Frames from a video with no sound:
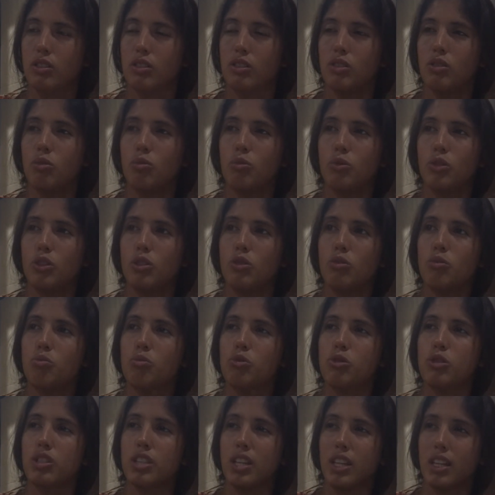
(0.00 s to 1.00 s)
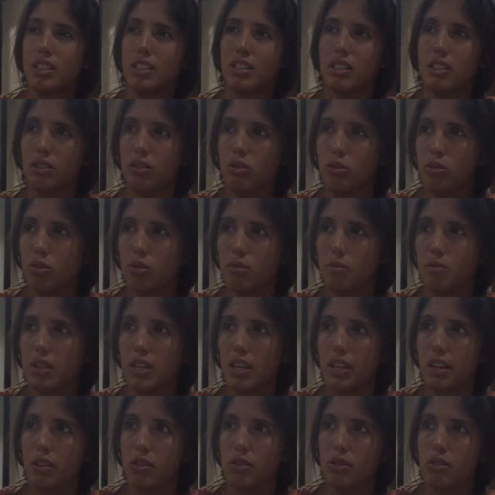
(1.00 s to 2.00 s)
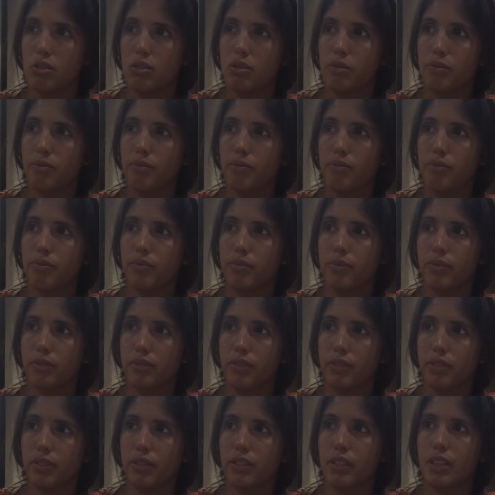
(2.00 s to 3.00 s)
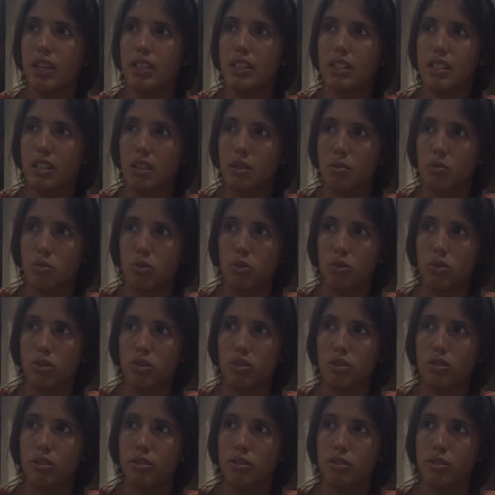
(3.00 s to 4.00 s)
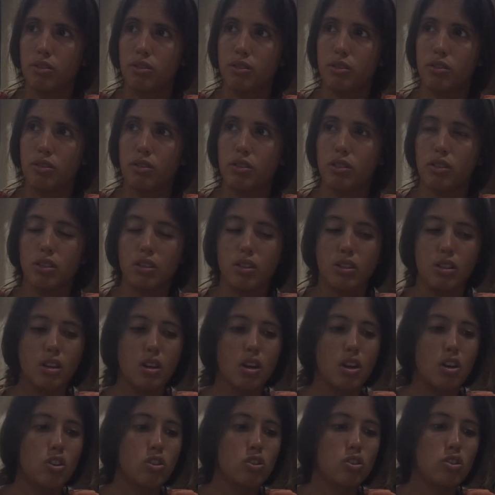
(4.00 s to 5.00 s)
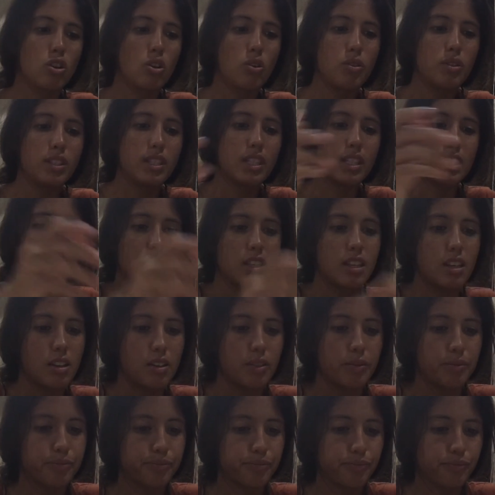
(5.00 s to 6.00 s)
not when you project it to somebody else. That's an emotion. Mm -hmm. So it says here.